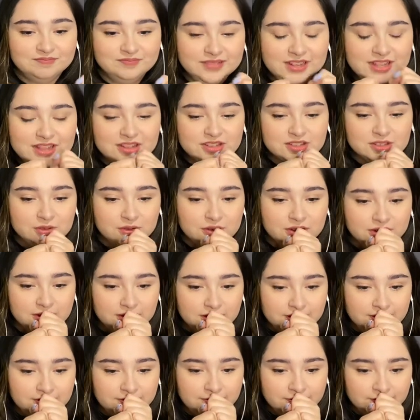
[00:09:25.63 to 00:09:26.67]
looks so
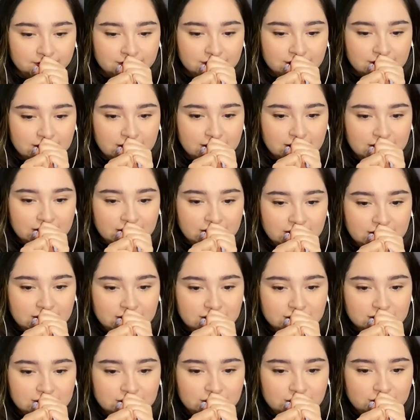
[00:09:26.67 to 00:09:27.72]
good. He
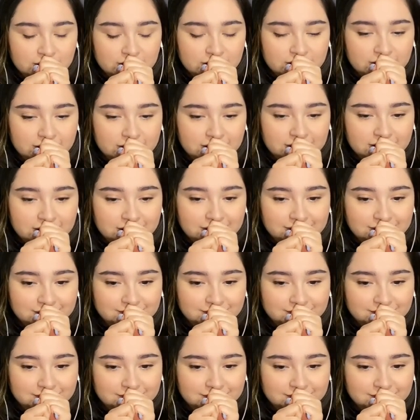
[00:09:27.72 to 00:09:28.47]
looks so good.